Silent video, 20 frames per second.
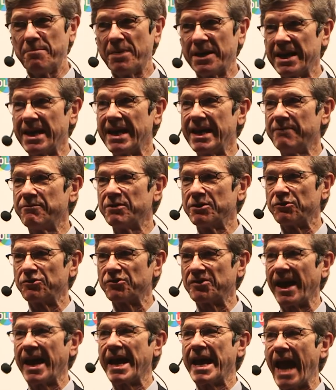but even
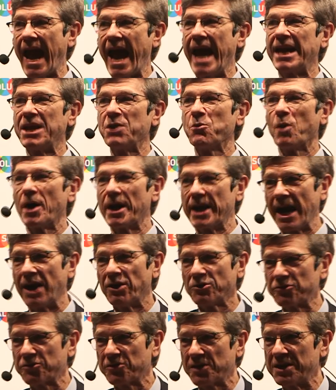say anyone
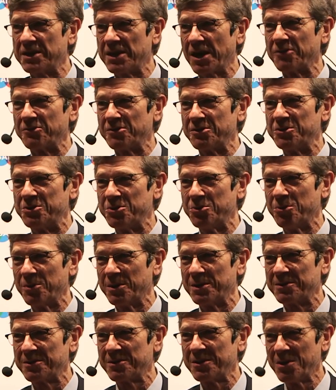else that doesn't
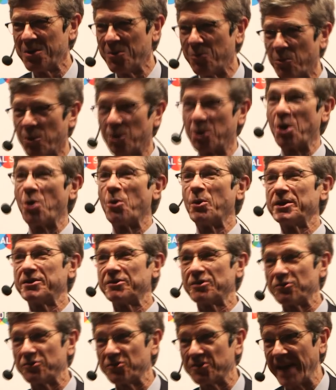do it, we're
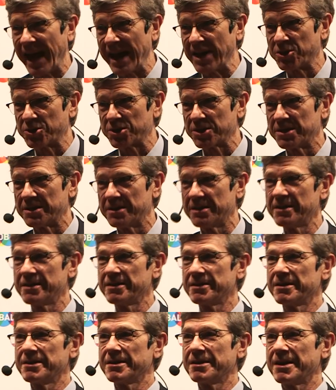going to
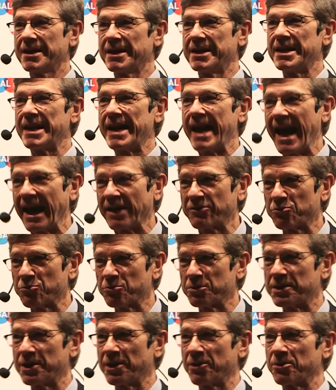sanction in an
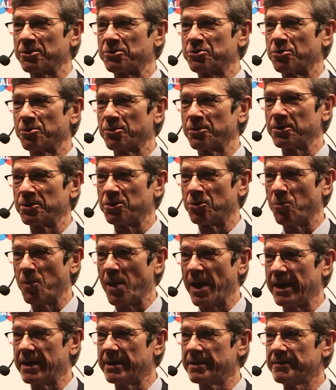
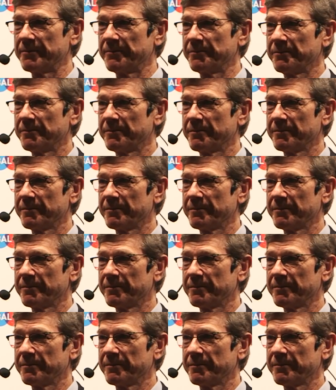extraterritorial way.